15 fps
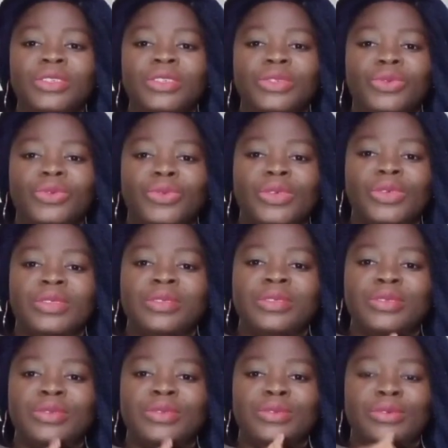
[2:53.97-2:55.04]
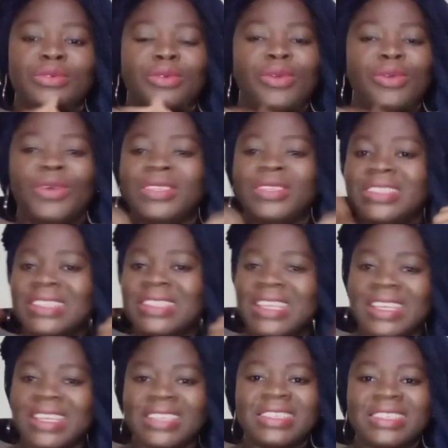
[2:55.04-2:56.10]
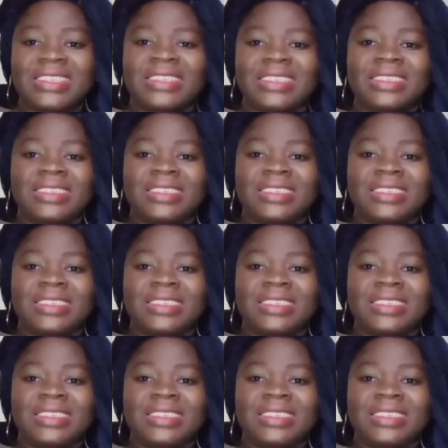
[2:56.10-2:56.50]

you want to contage